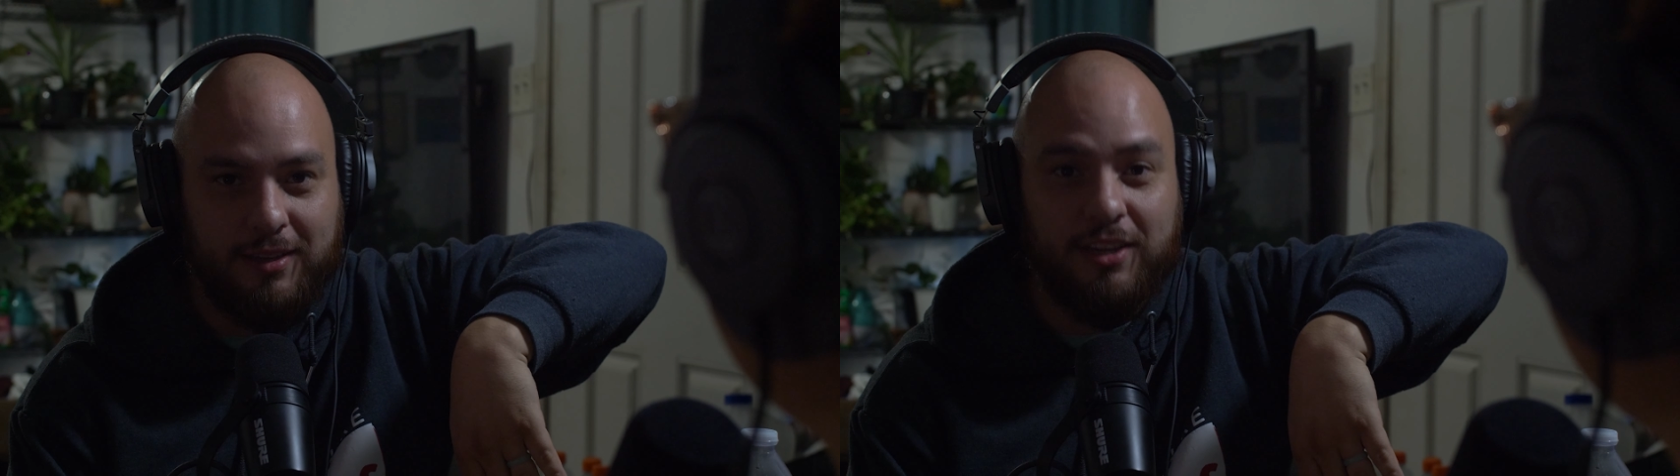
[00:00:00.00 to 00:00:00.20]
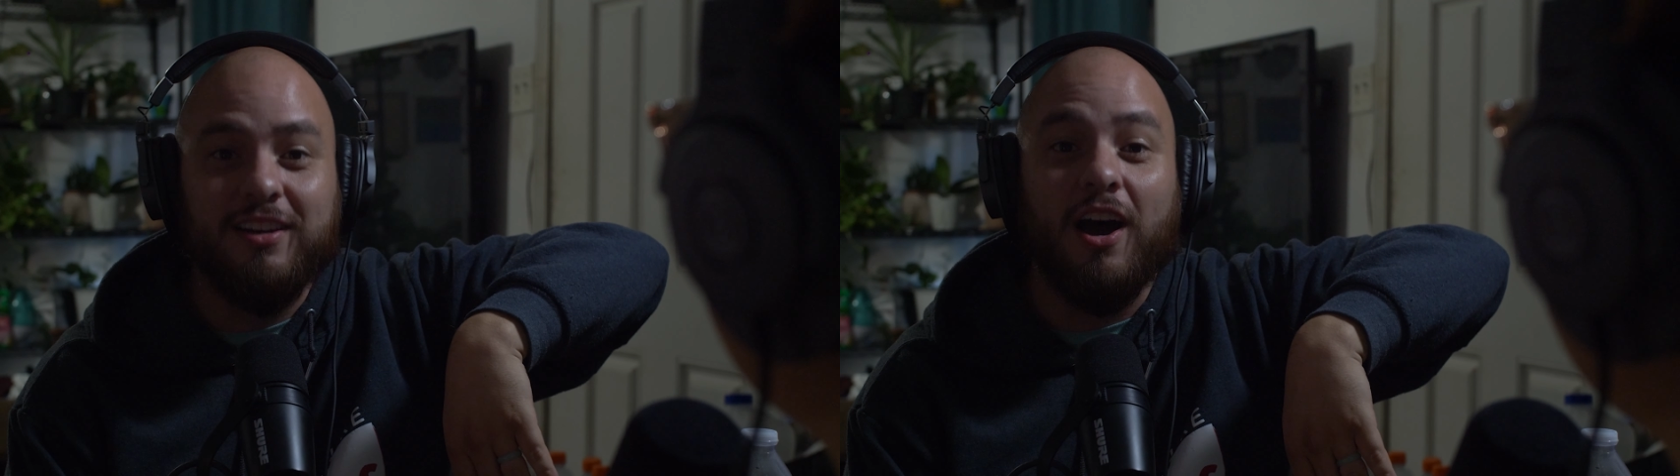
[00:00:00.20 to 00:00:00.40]

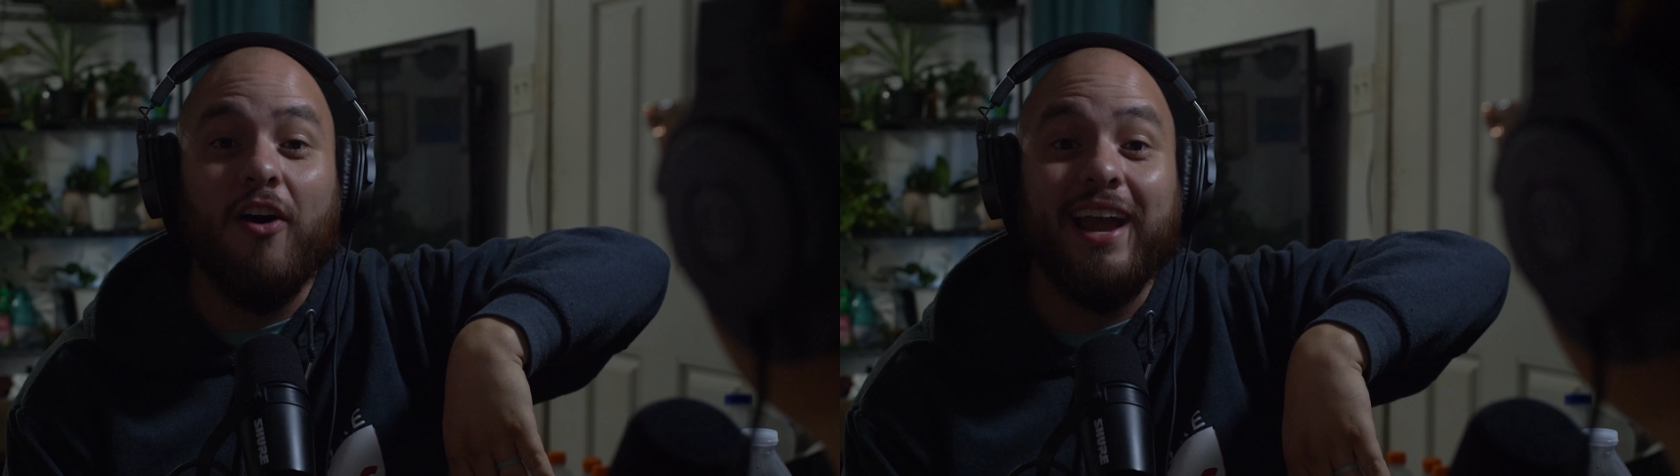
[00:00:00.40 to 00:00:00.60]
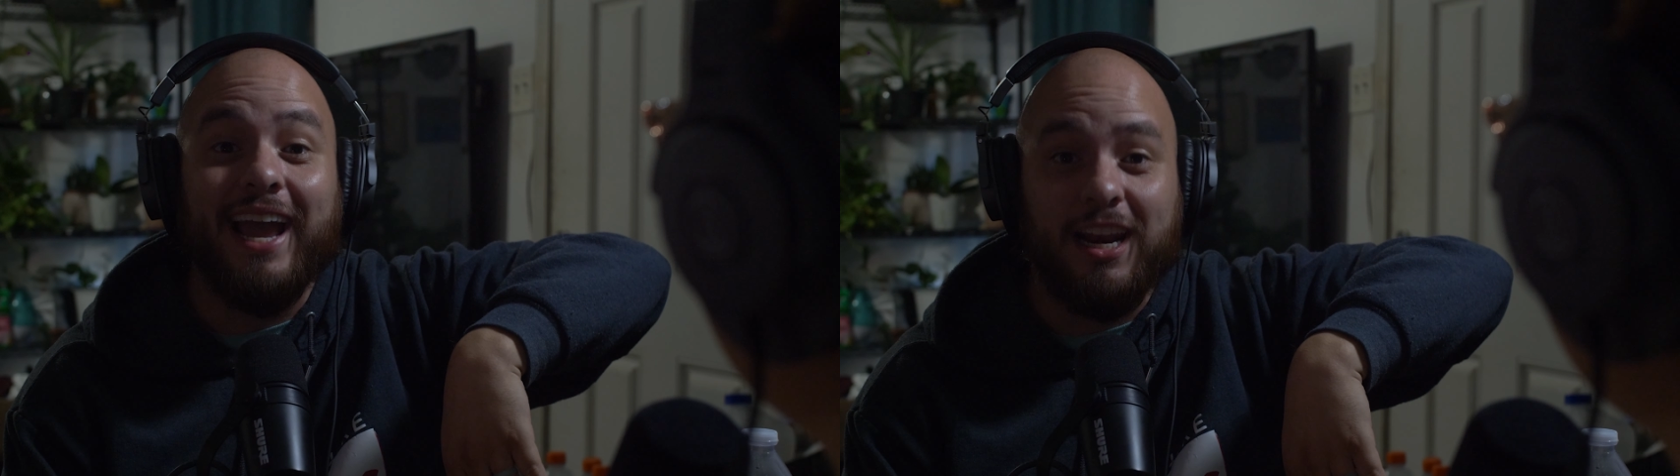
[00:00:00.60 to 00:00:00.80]
You
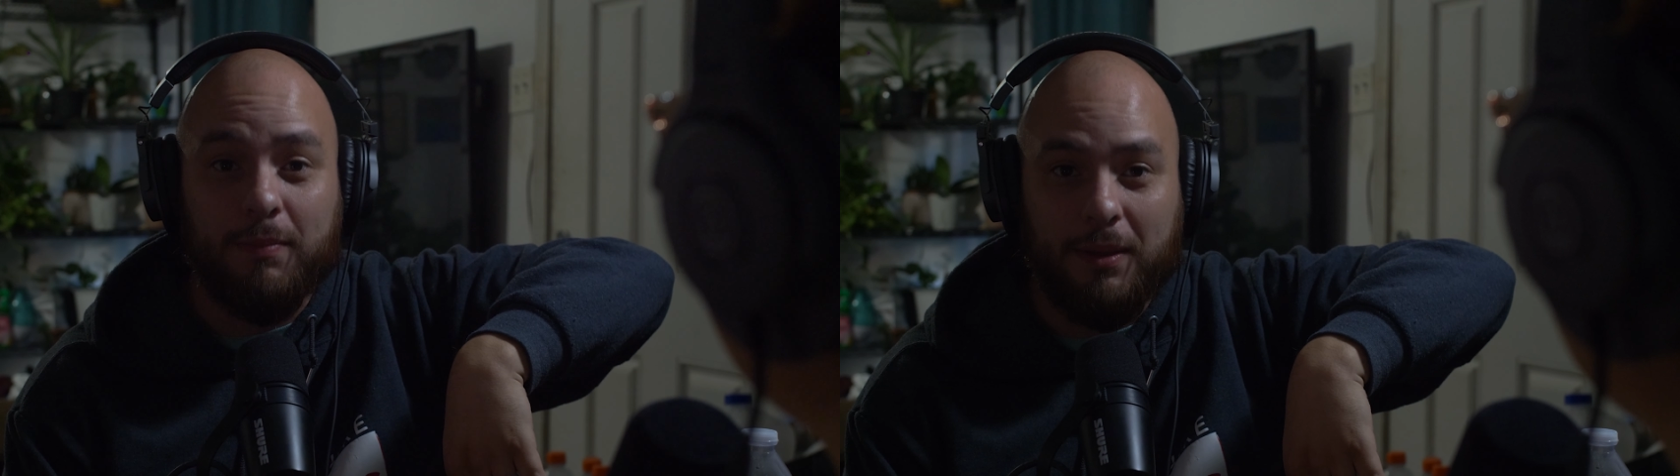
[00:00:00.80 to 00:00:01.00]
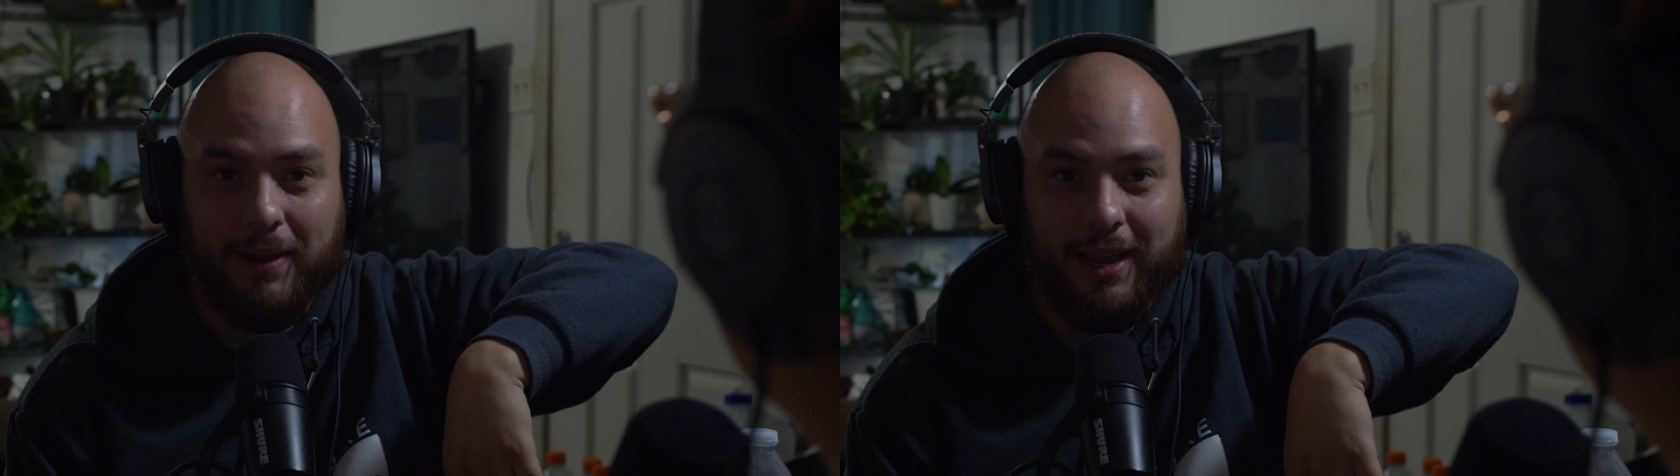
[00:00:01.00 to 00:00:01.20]
know it had
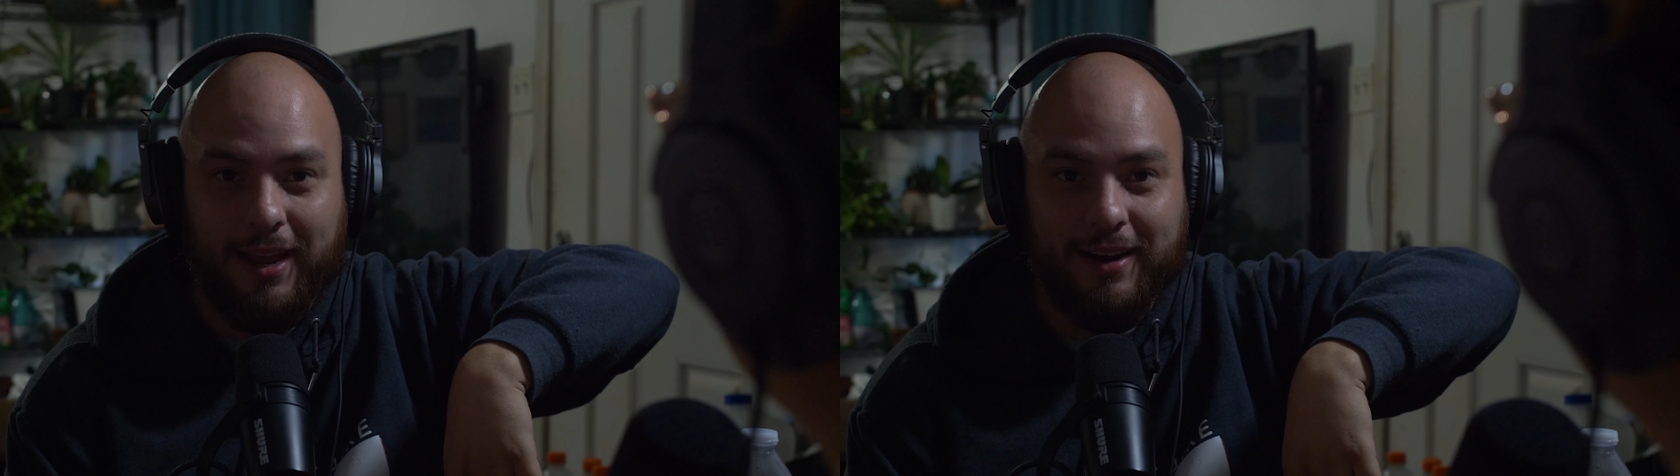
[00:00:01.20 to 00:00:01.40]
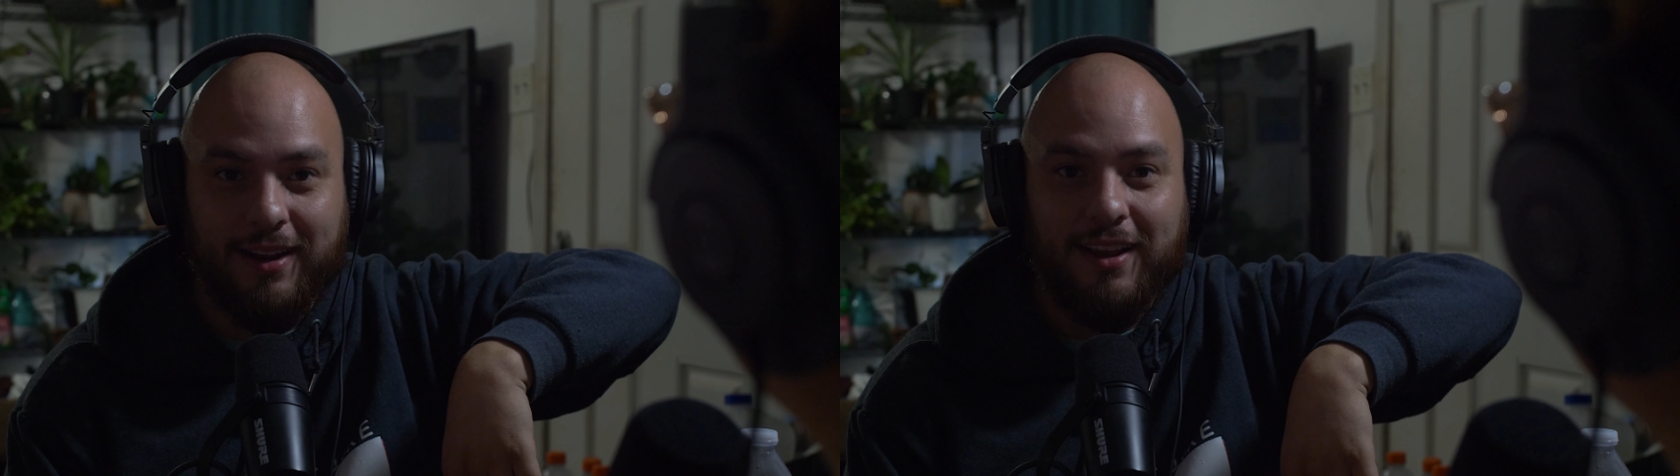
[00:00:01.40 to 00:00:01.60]
to be
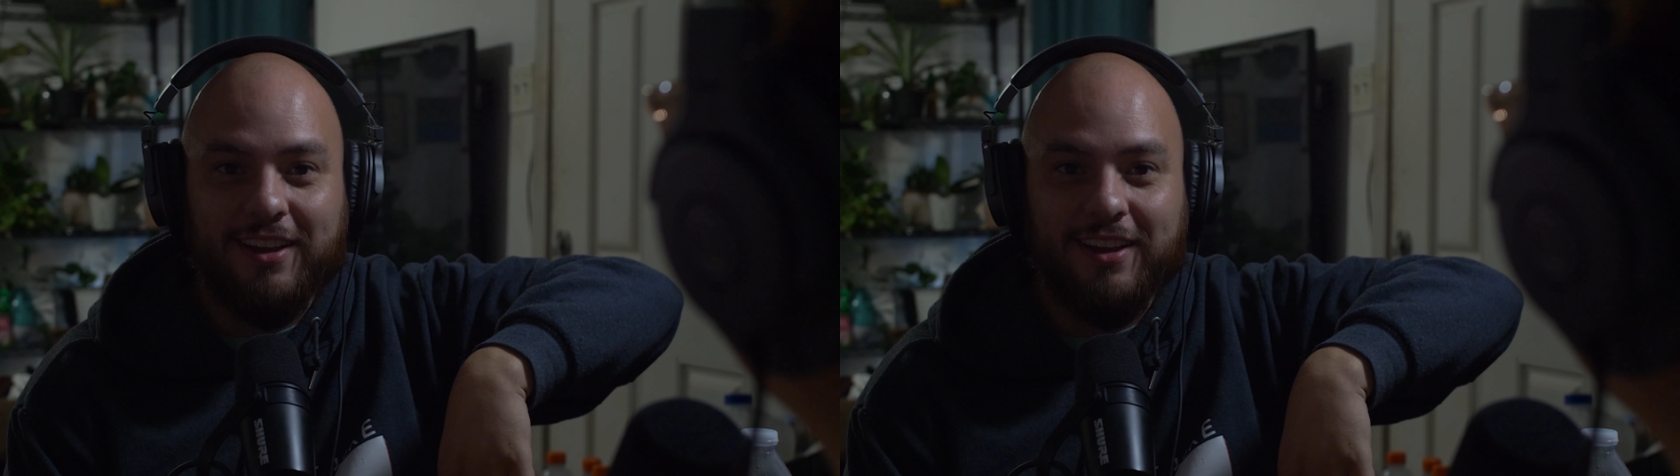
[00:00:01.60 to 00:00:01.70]
bad.